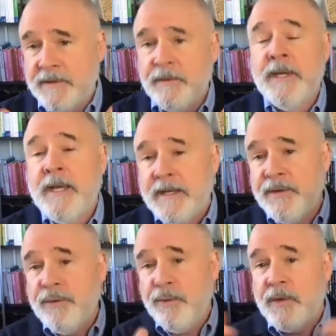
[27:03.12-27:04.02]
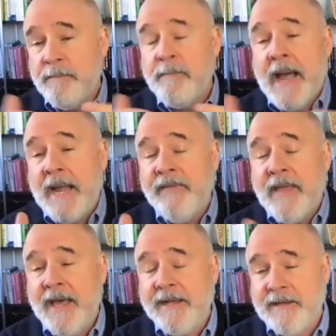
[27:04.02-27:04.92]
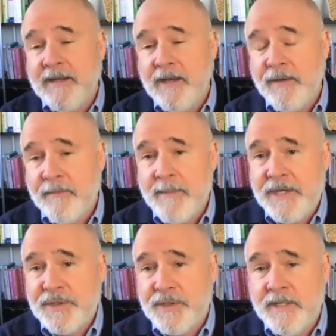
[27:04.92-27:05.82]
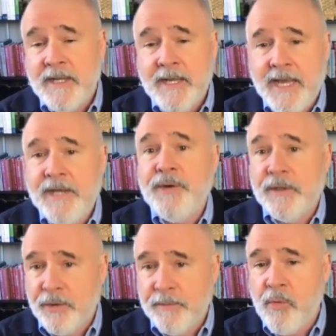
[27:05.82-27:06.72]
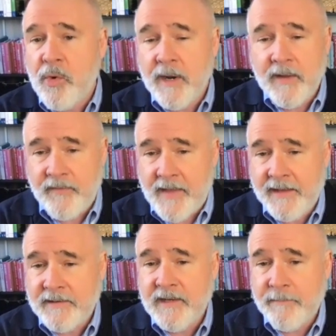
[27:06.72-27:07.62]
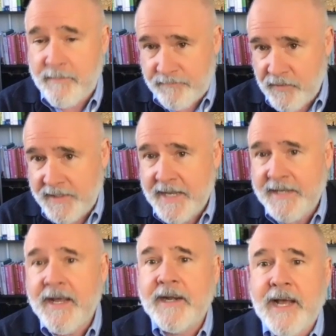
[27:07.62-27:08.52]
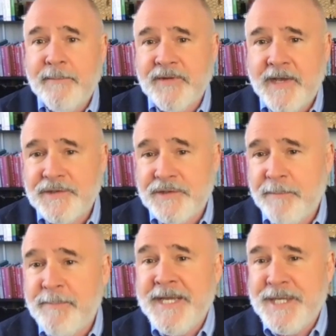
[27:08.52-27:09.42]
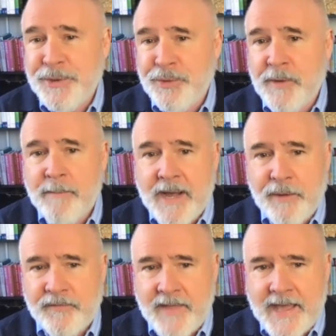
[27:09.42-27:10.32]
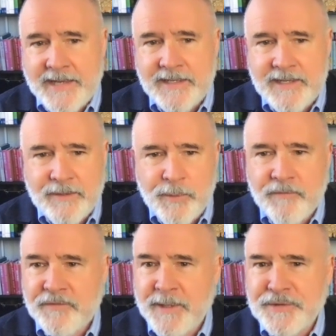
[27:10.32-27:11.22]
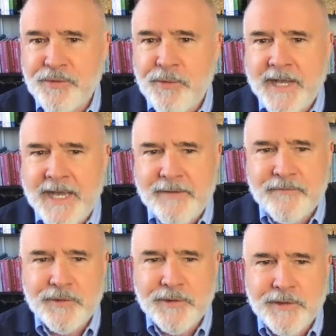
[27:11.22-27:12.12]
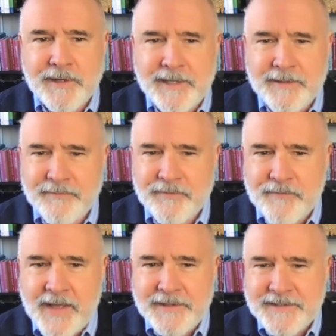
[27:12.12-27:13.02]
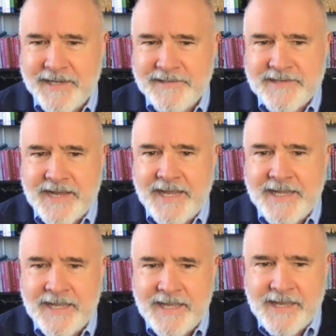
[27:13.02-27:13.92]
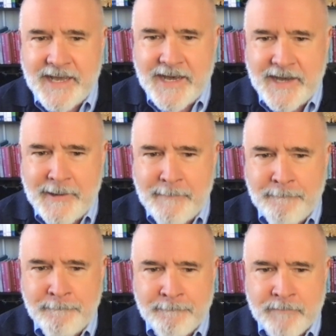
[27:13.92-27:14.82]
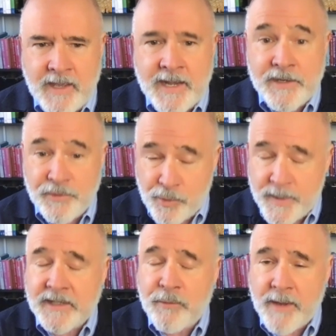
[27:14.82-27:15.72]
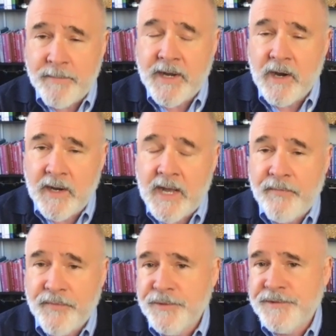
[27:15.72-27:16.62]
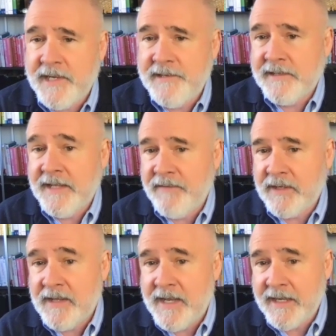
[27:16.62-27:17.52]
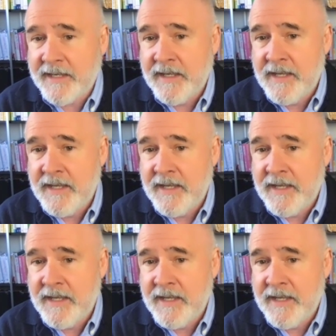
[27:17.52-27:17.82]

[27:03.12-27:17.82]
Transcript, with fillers: to, to combine that uh, information. And you can learn more at, at greatdad.com slash uh, PQ about that. We have a special going on for, uh, for Valentine's Day. Um, and I do a weekly webinar on Thursdays at 11 o'clock